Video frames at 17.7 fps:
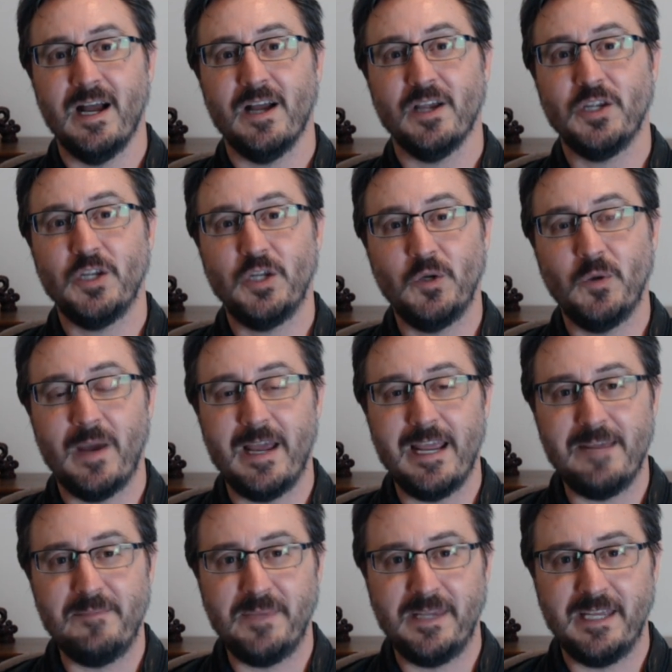
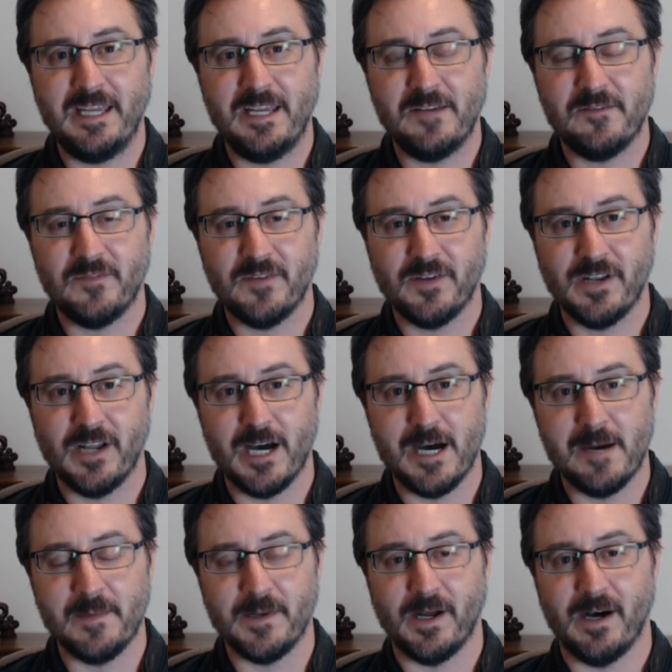UAP
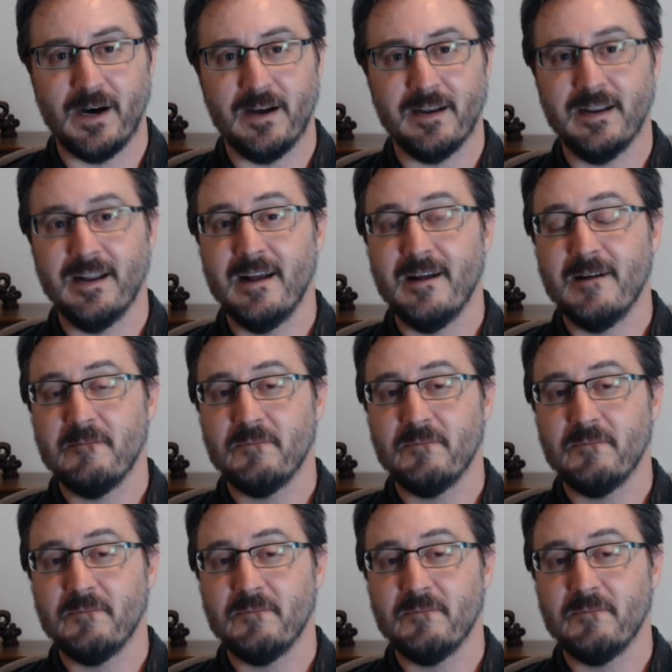phenomenon.